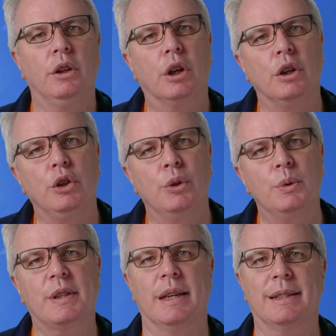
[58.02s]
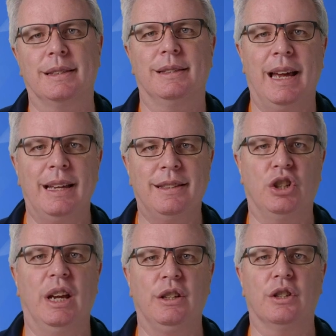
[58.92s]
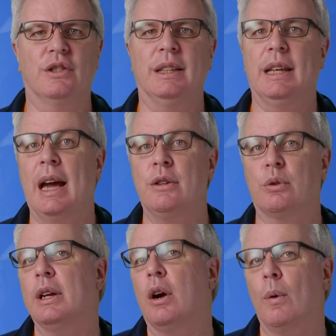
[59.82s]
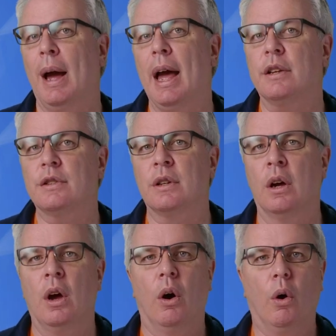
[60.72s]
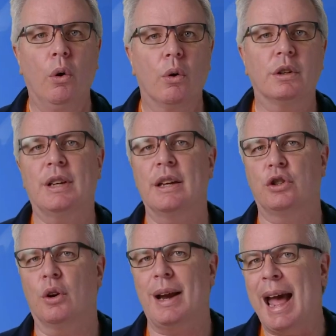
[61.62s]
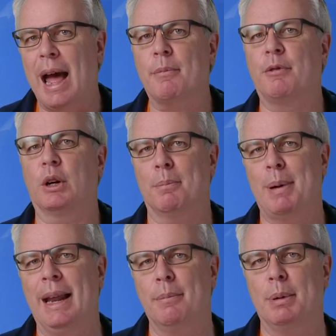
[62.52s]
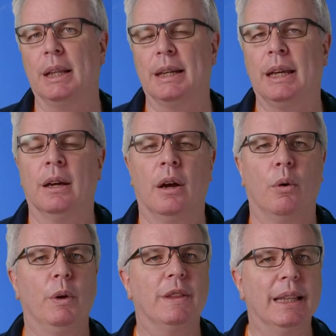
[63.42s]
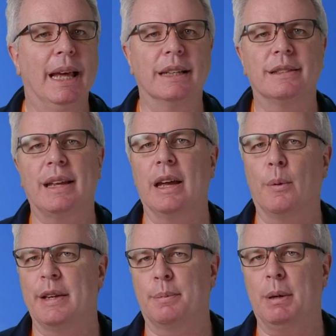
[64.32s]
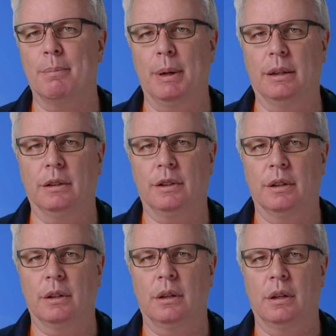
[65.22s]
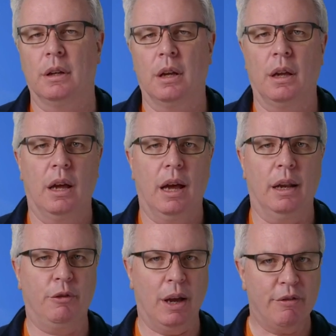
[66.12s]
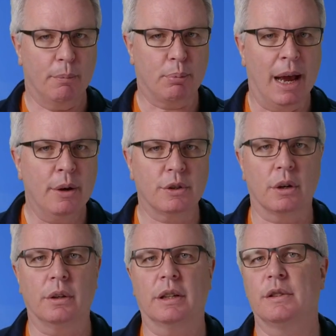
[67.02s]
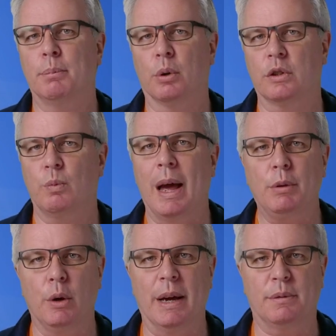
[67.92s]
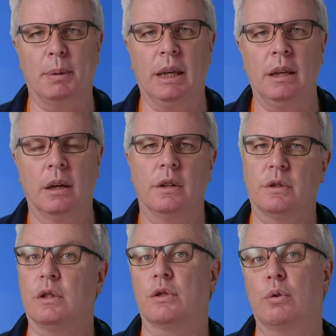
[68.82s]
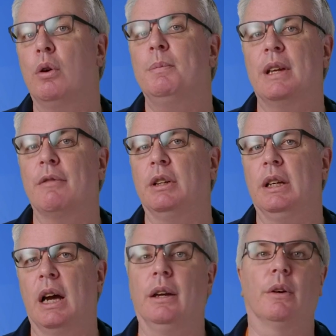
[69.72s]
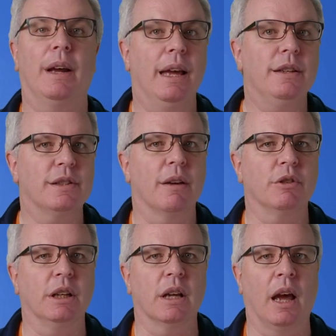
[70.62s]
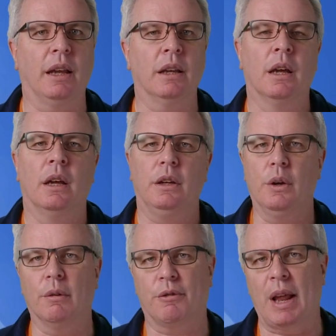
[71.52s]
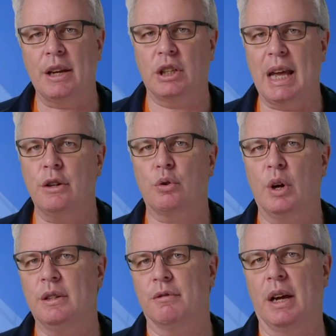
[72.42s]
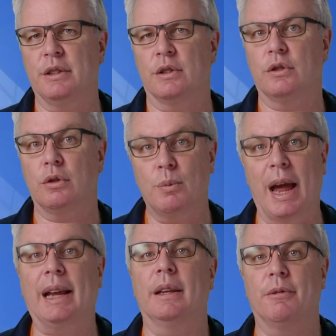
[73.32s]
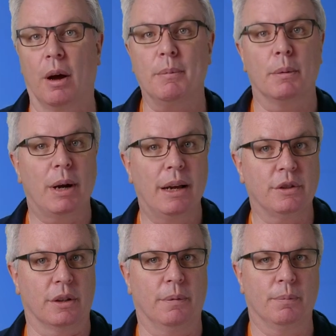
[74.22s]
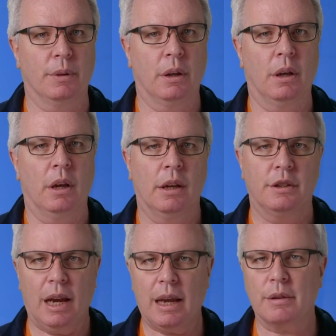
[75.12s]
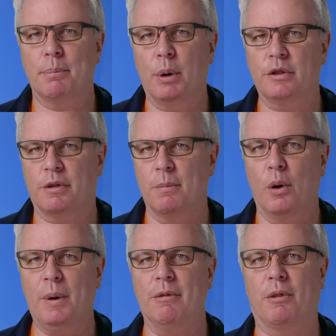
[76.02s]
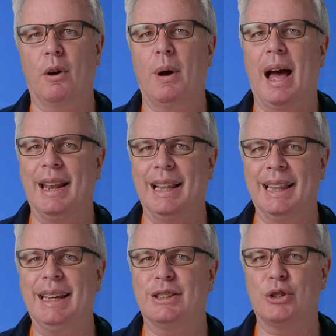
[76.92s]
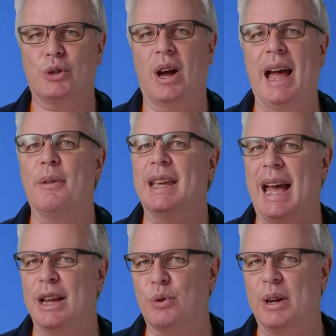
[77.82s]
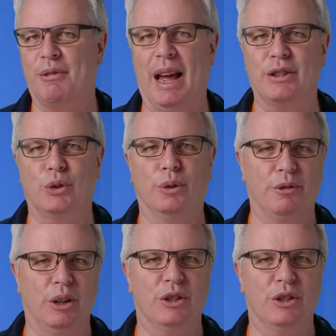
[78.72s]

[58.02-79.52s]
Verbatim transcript: You can use this to test changes in the Android OS or test your app for compatibility with the latest AOSP build. And if you have a browser that supports WebUSB, such as Chrome 79 or Edge 79, you can flash the Android devices directly from the browser. Check out the post for more info and a link to try out the Android Flash tool for